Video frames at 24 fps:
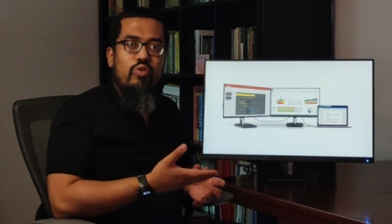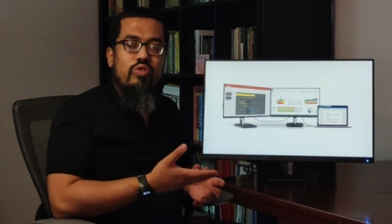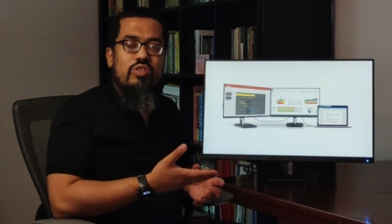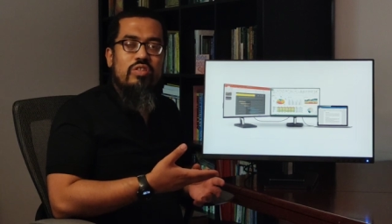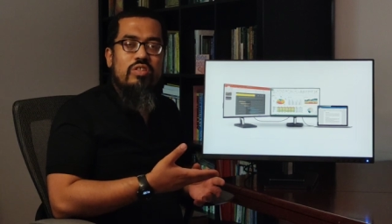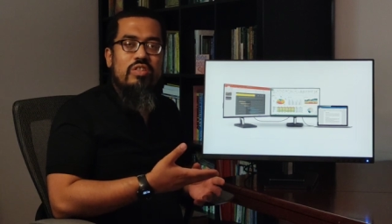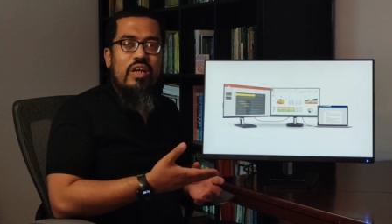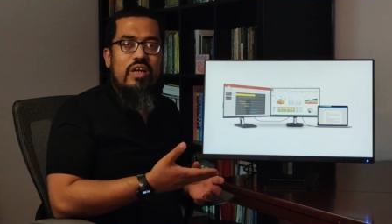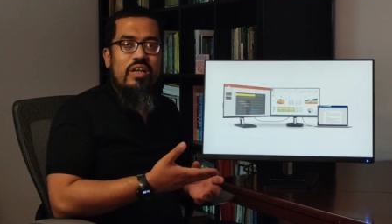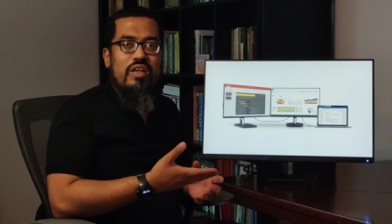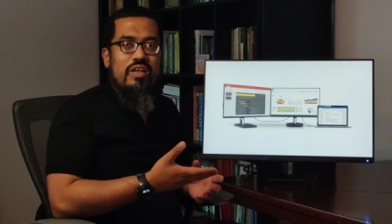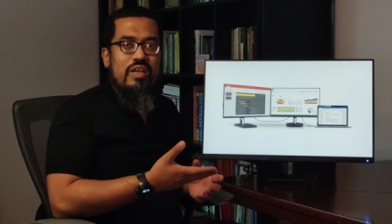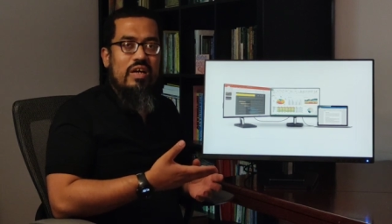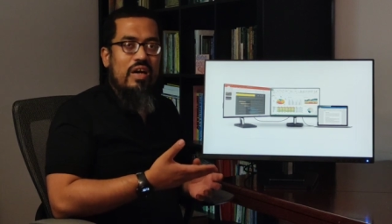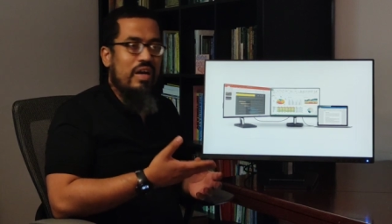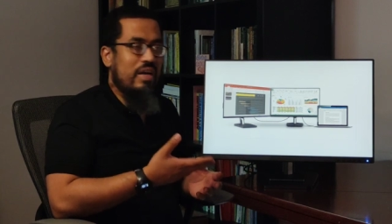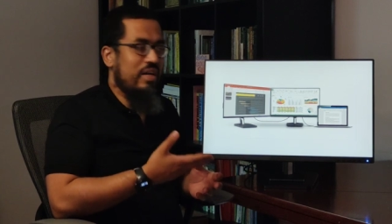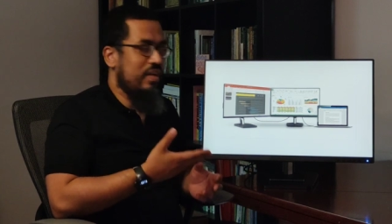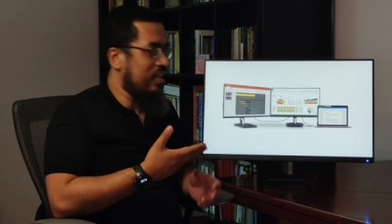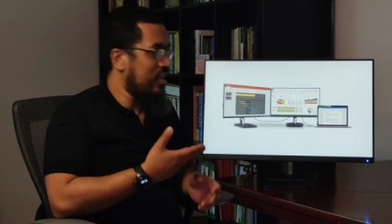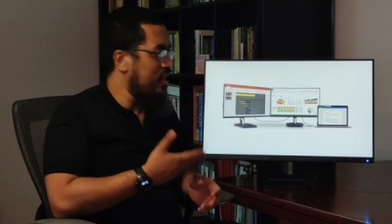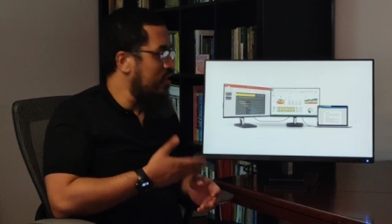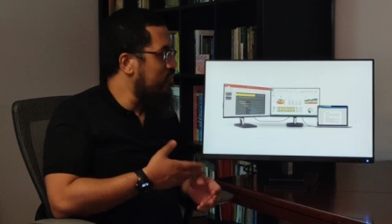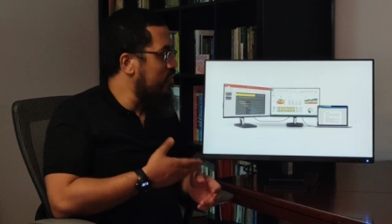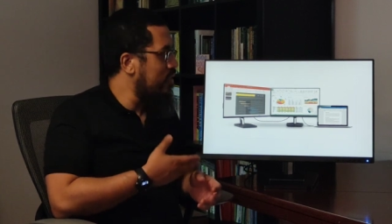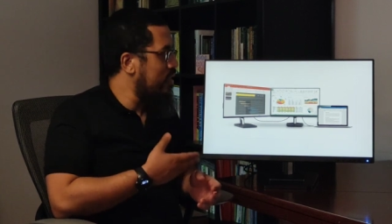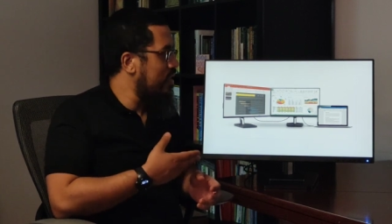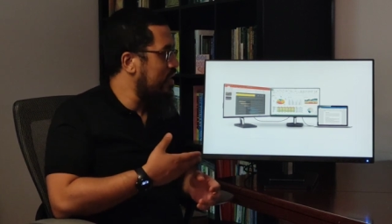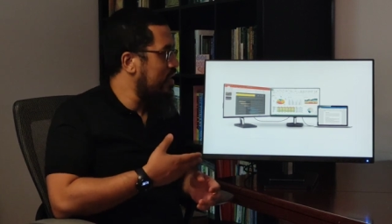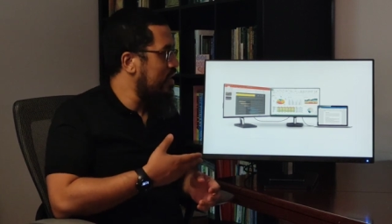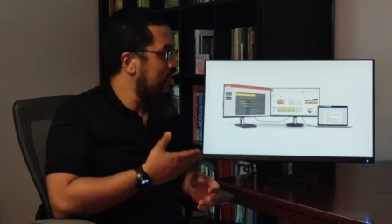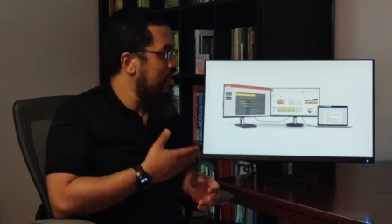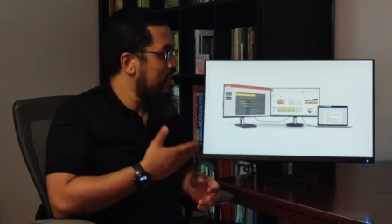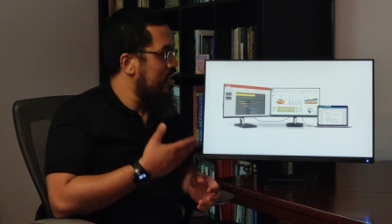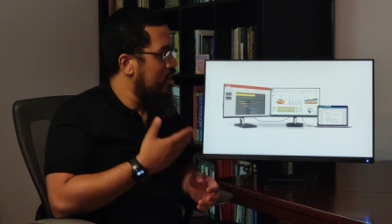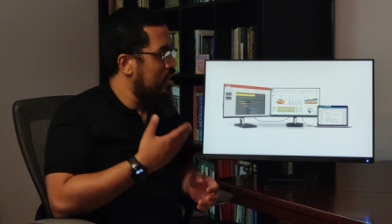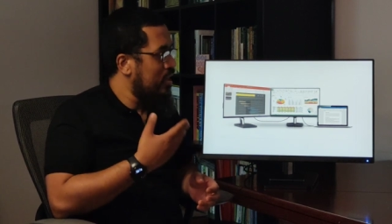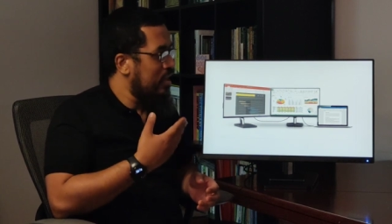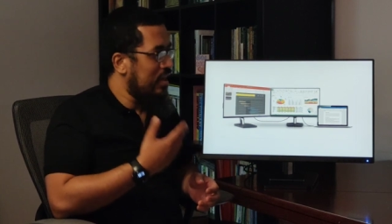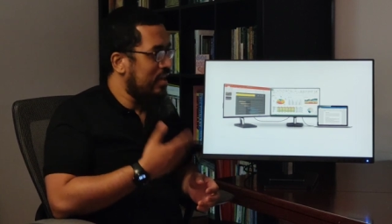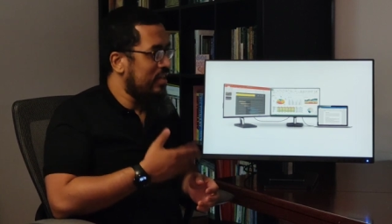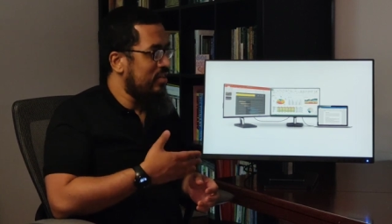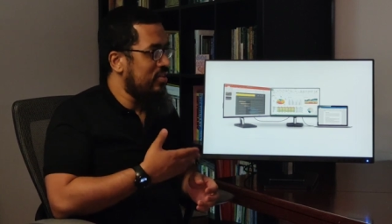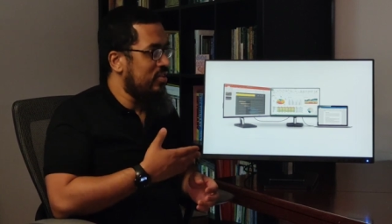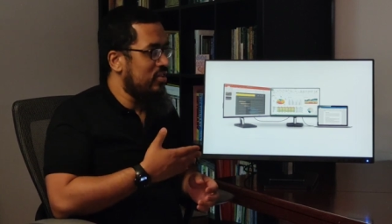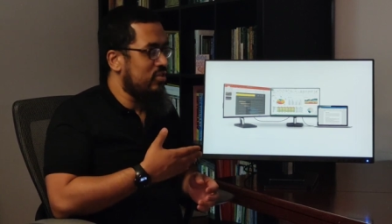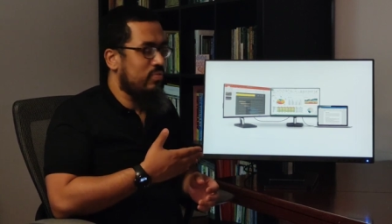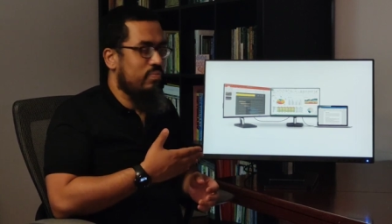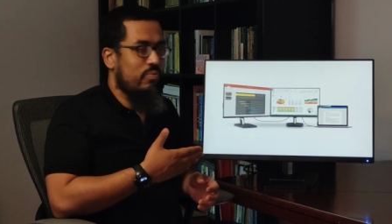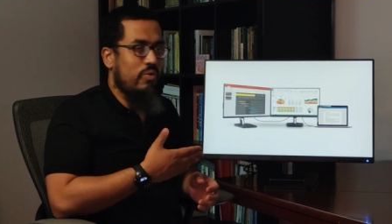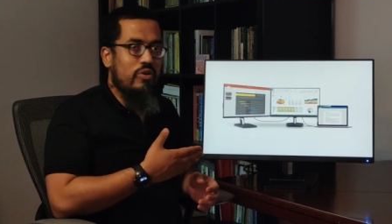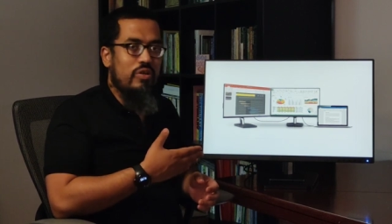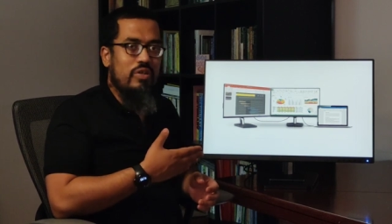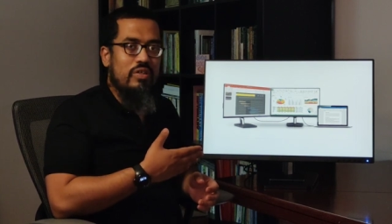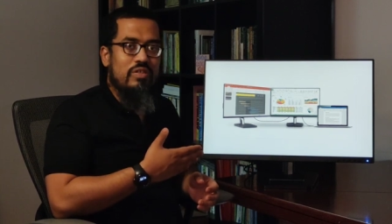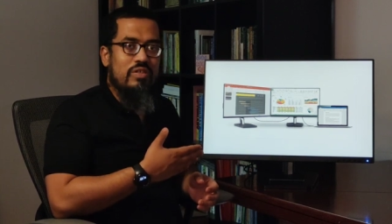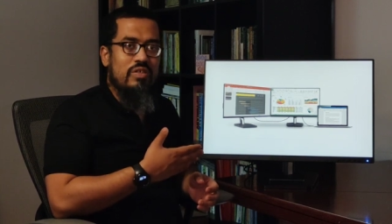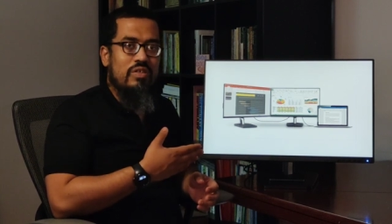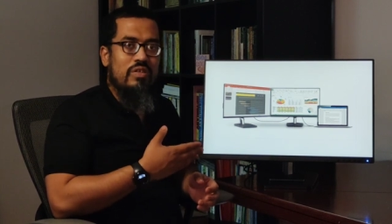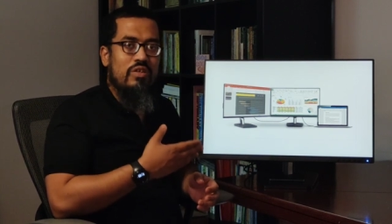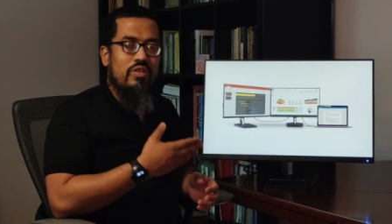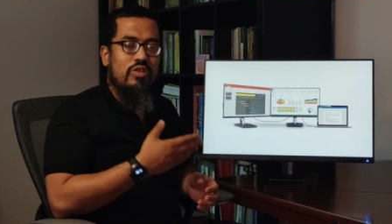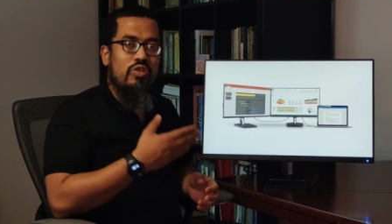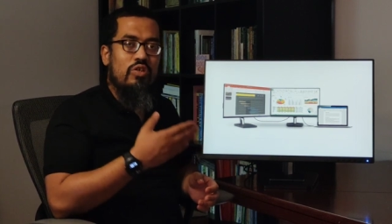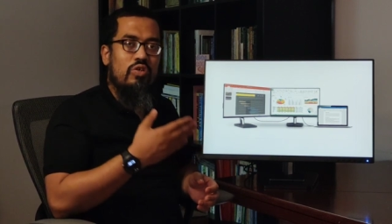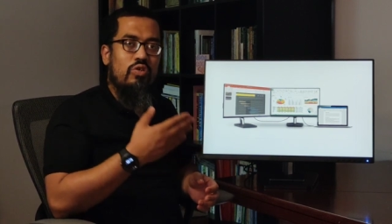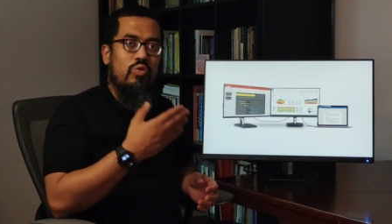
ports that are given in this monitor,